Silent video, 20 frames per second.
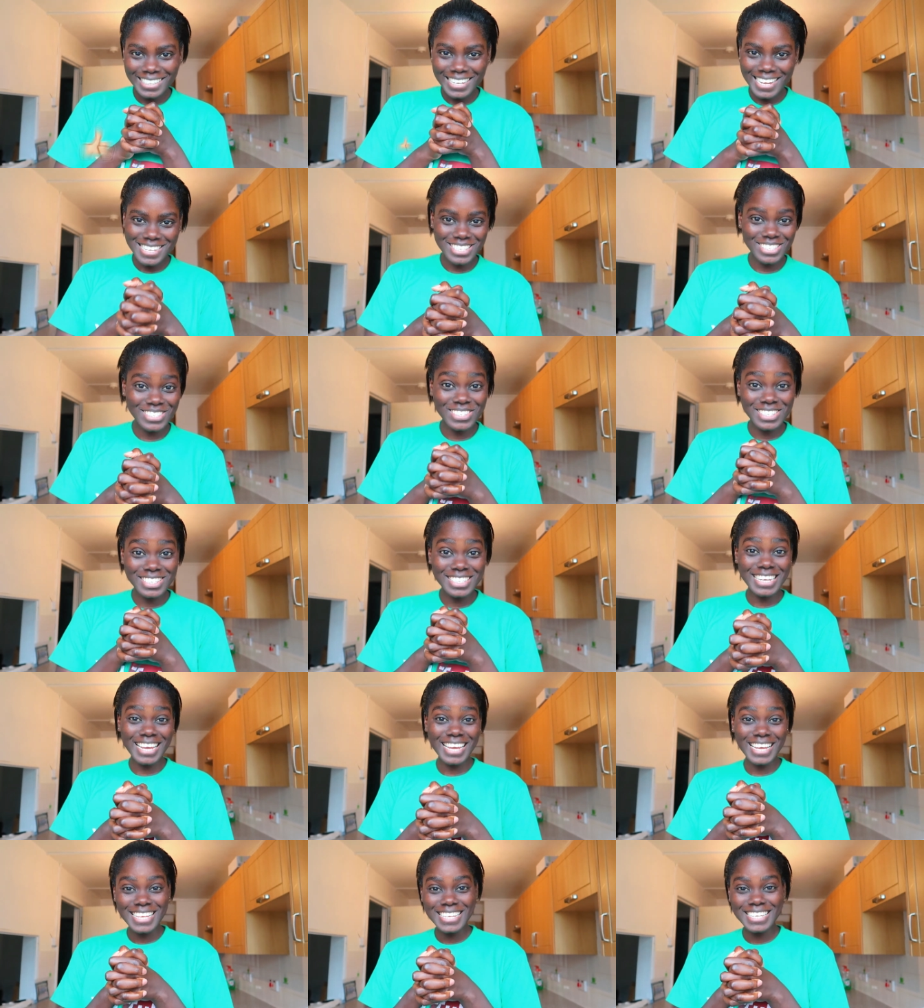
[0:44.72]
Guys,
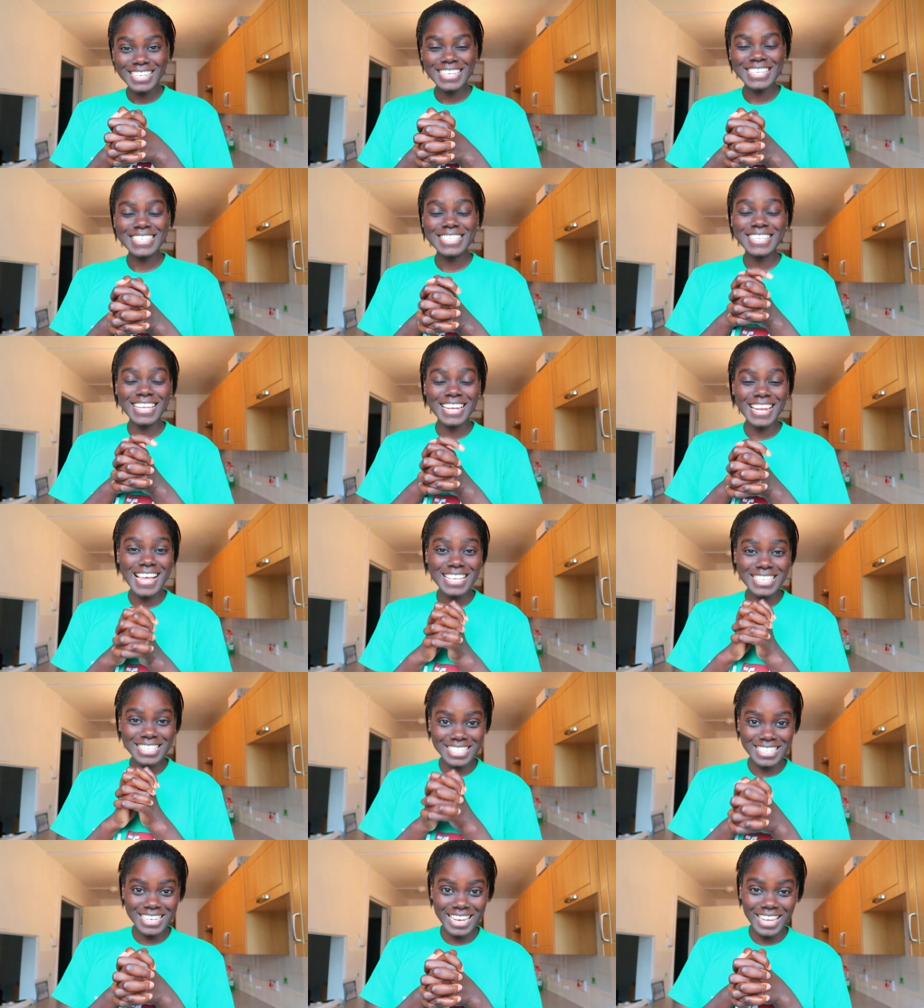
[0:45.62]
today is the
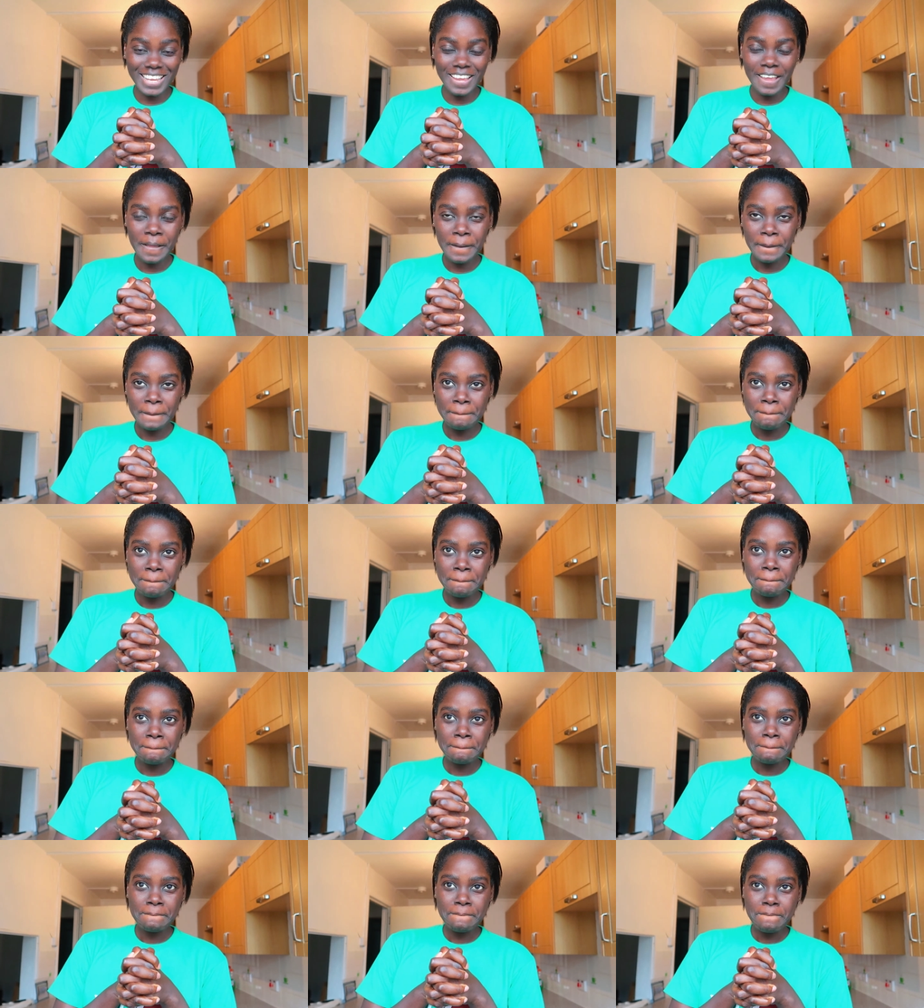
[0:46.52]
last day
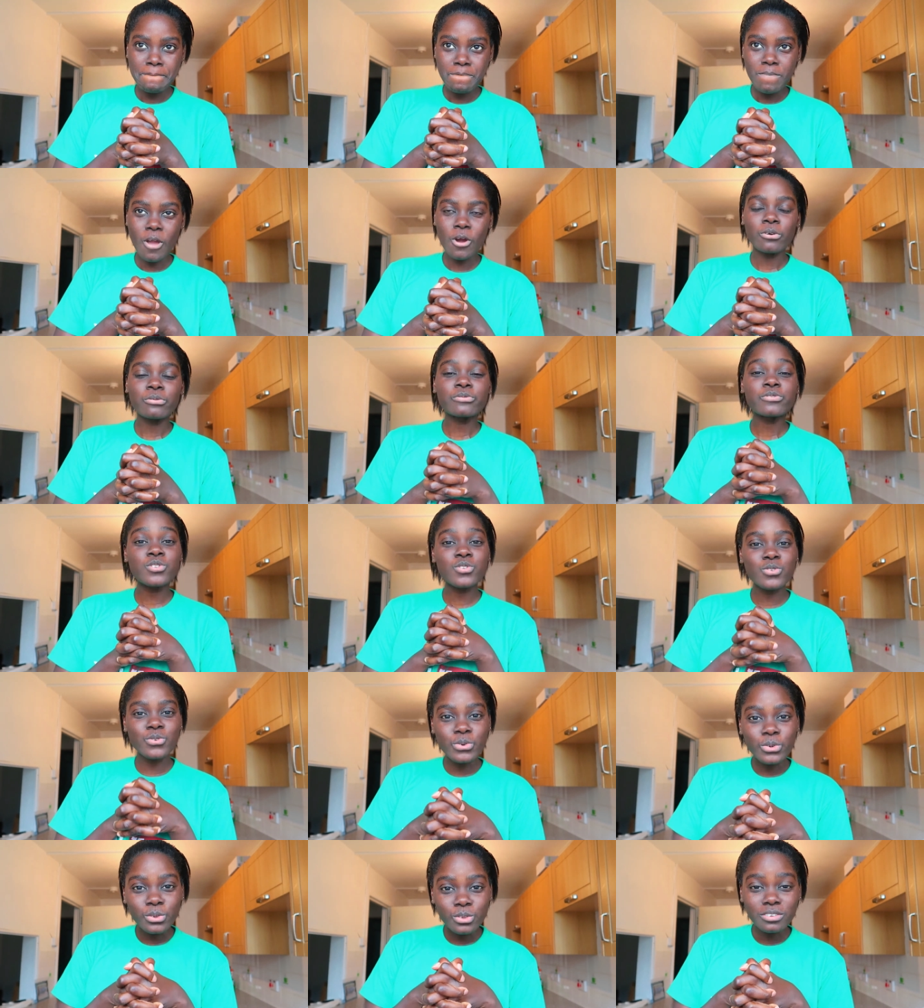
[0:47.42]
of
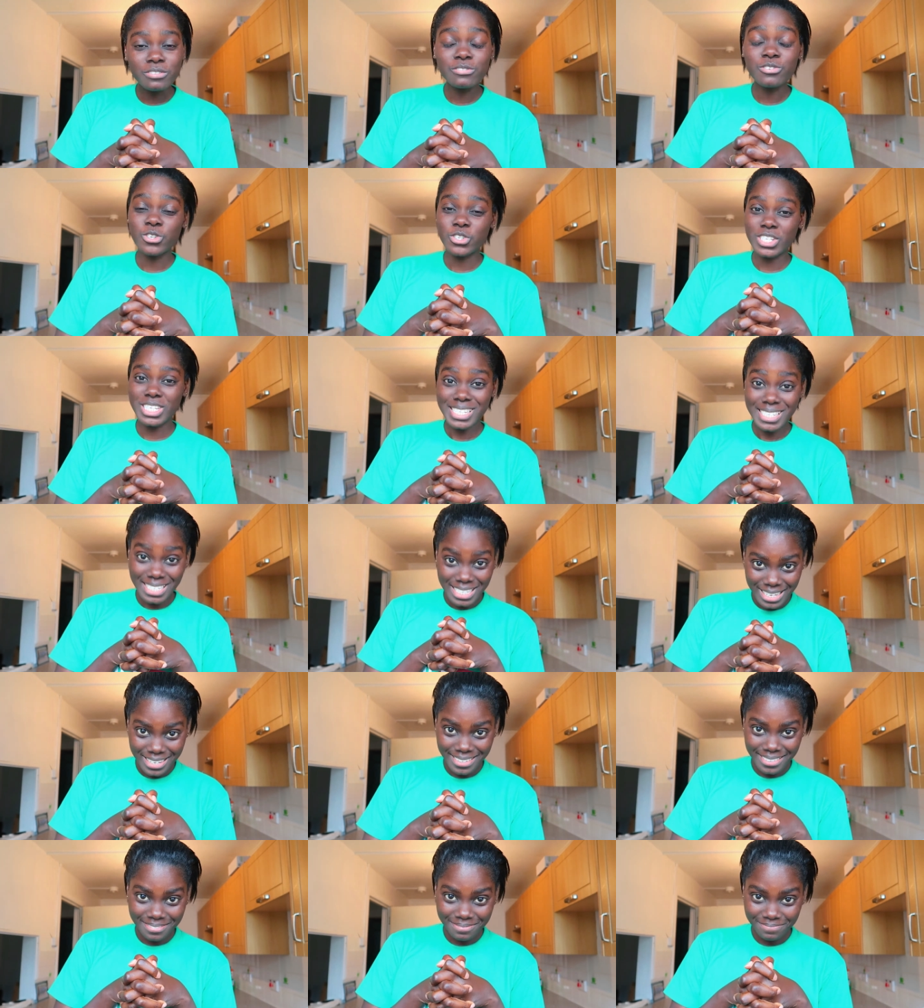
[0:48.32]
school for
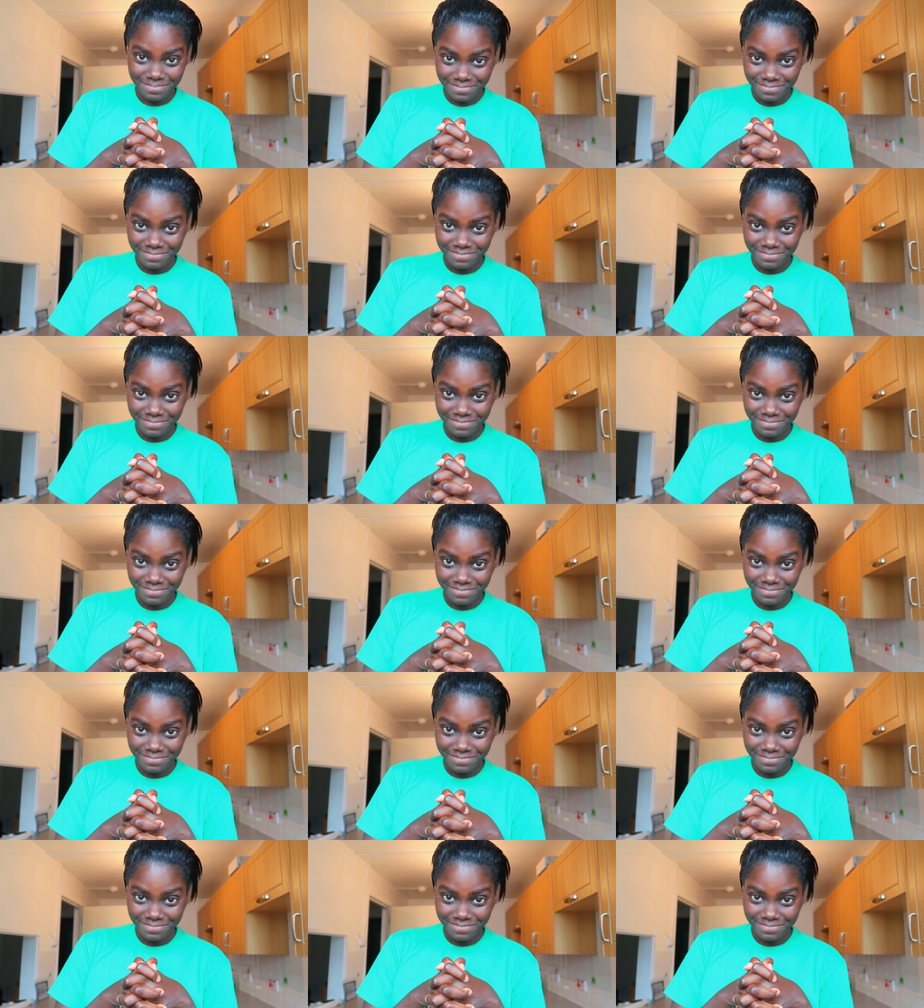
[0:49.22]
Tia.